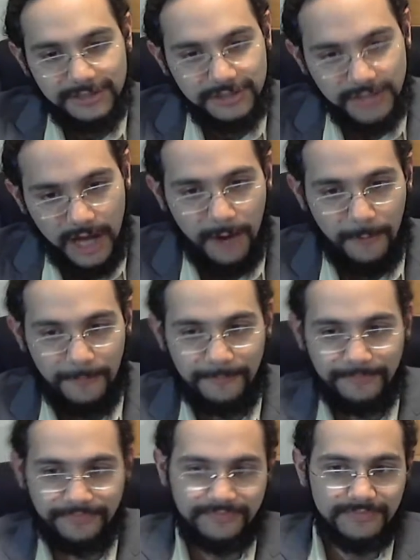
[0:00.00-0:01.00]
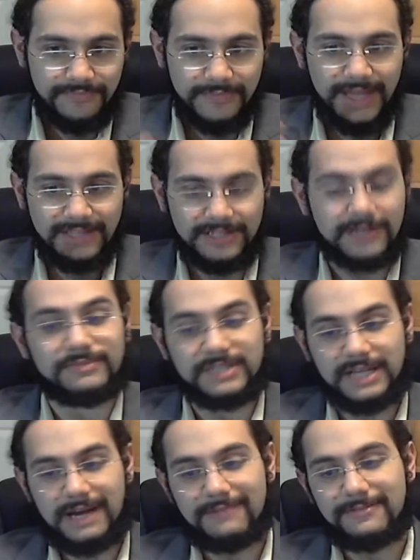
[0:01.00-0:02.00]
So, in
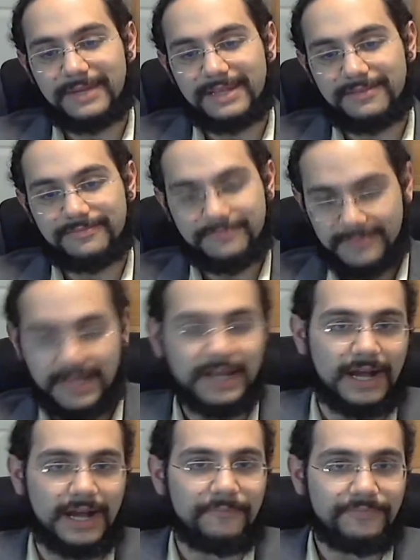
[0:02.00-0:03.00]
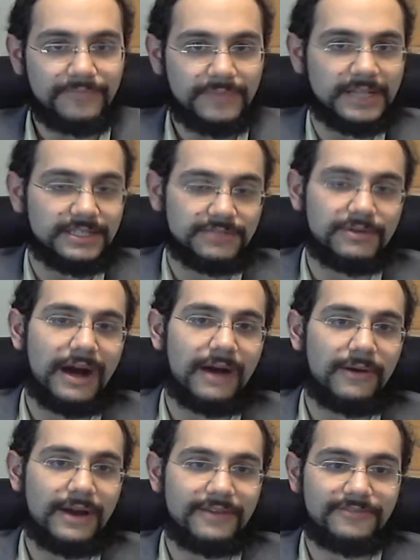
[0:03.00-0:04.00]
terms of government, there you go. That's
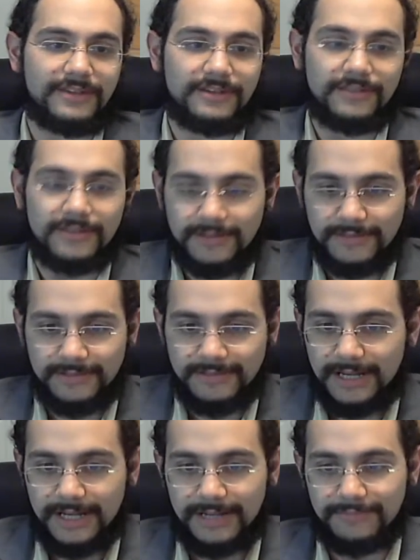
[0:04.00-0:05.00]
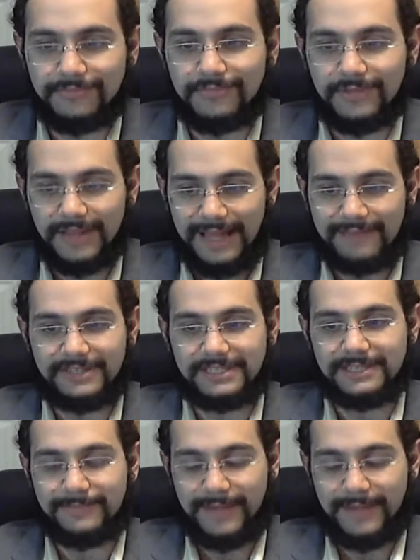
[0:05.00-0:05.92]
how I feel the left has